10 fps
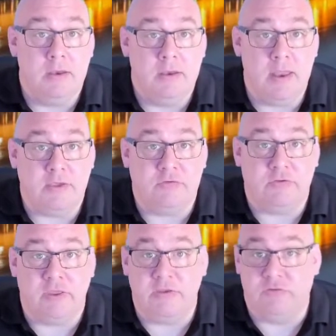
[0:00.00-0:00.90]

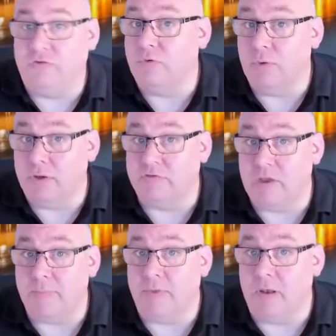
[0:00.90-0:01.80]
Next is to
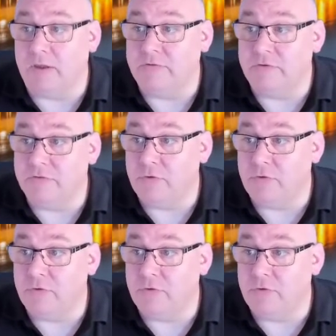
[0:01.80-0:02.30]
accept the license